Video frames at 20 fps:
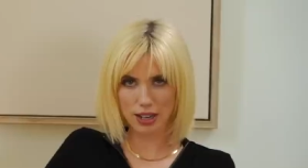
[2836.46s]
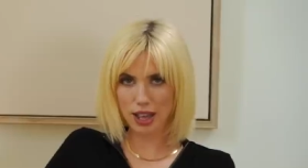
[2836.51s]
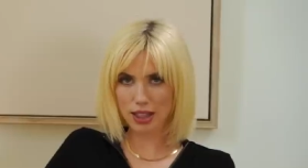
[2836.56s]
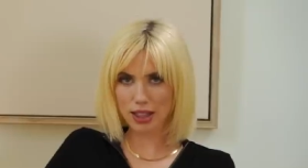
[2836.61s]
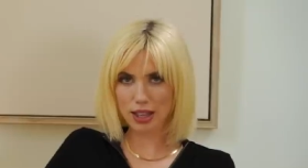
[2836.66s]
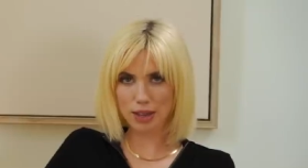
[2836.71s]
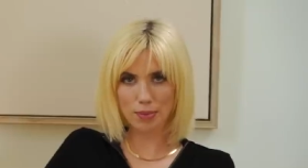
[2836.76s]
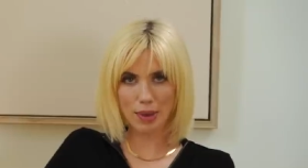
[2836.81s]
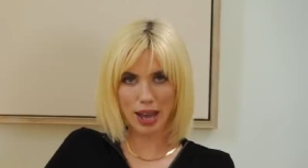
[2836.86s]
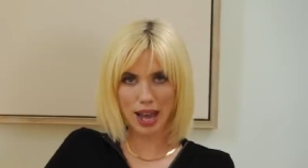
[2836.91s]

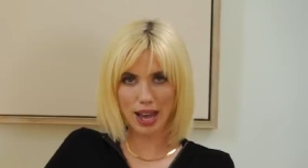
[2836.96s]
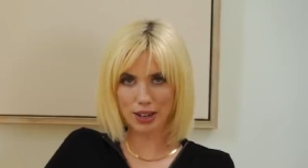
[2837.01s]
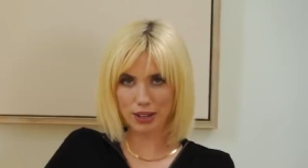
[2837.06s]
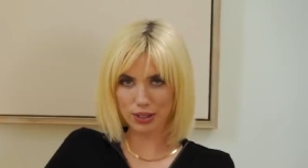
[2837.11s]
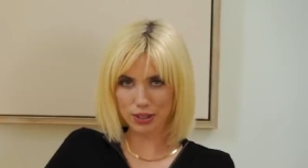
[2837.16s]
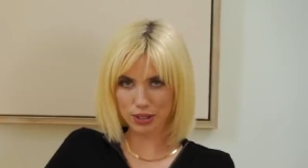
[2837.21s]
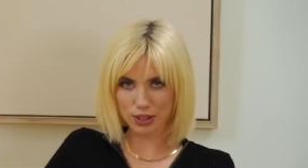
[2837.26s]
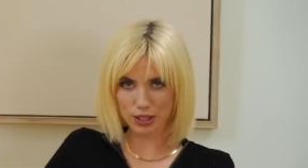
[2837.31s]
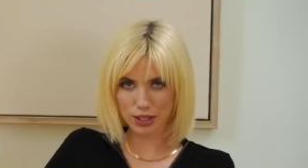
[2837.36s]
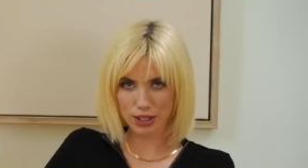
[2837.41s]
Nothing
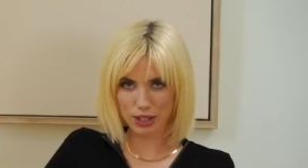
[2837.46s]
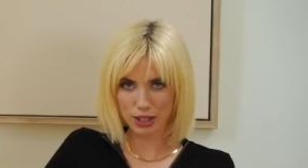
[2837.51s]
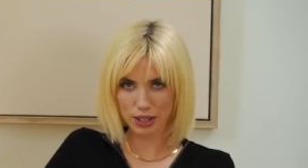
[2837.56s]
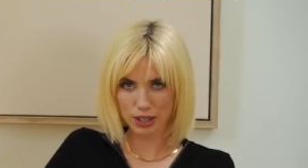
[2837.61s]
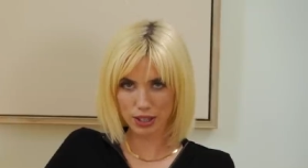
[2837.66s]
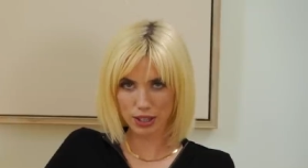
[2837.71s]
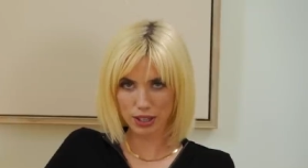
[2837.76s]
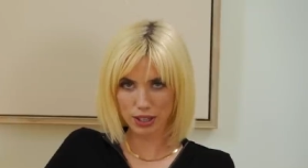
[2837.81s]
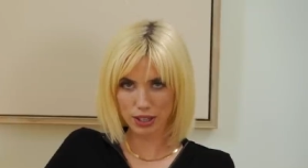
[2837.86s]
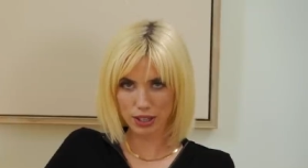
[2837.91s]
matters.
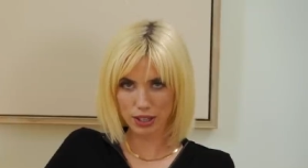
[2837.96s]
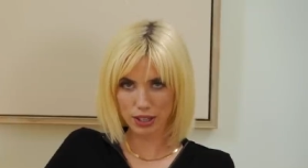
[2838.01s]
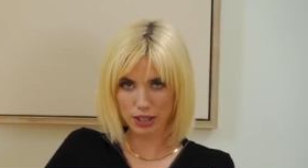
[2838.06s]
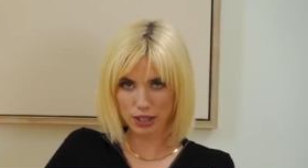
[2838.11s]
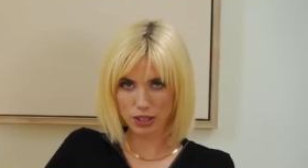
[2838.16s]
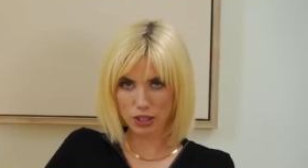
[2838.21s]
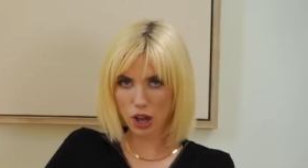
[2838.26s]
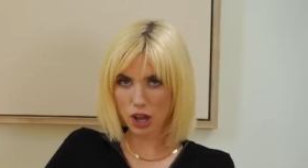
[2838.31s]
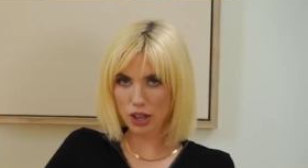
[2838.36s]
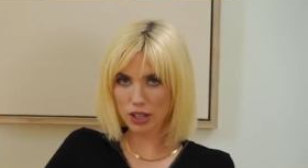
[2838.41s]
Mm-hmm.
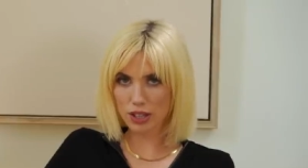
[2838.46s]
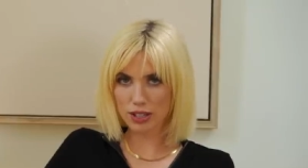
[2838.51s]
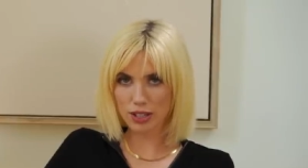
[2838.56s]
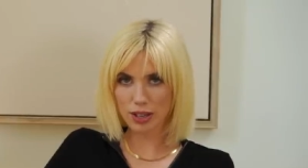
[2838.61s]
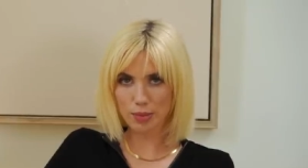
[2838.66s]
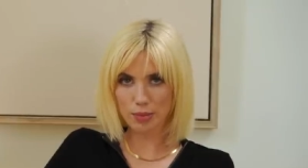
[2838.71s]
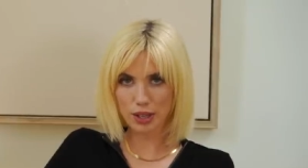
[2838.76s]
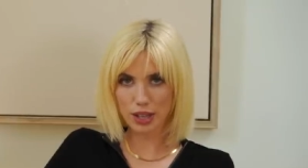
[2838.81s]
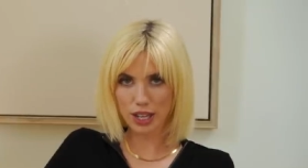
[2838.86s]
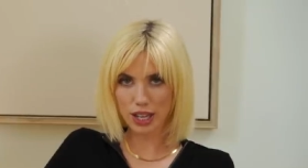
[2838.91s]
It's all a
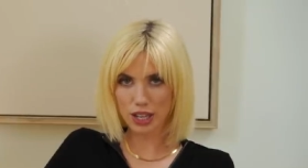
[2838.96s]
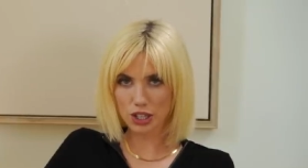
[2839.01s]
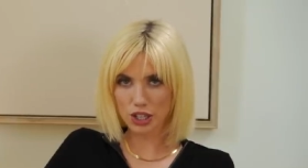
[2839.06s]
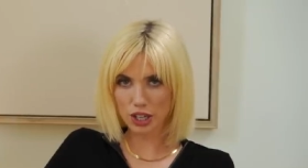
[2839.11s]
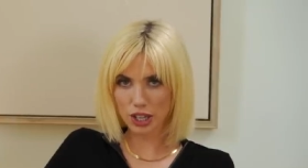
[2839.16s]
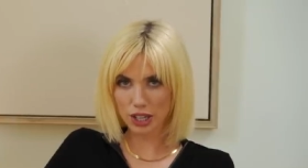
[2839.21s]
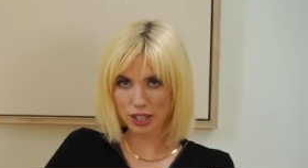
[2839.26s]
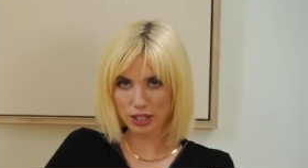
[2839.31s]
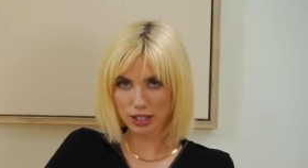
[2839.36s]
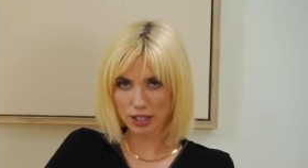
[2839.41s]

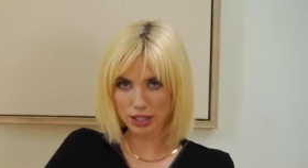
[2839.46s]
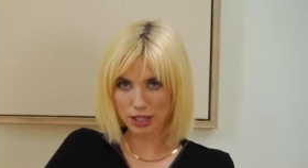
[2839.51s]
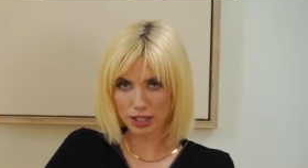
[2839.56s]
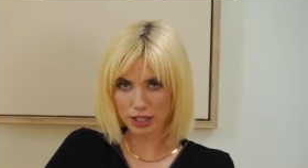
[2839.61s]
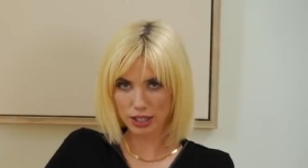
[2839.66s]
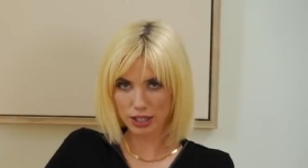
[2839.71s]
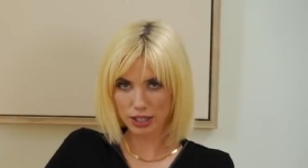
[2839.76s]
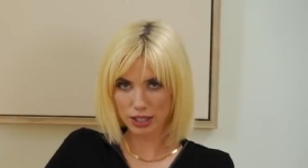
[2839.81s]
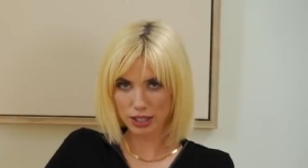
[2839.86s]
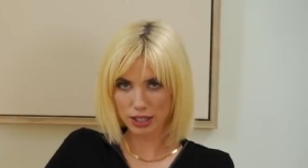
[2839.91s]
simulation.
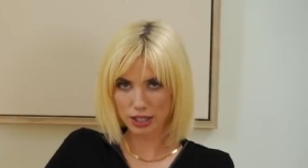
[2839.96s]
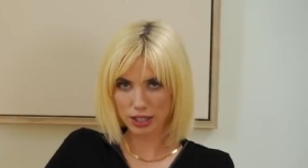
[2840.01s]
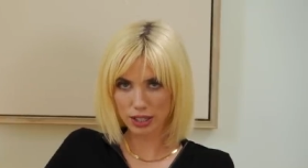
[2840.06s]
Mm-hmm.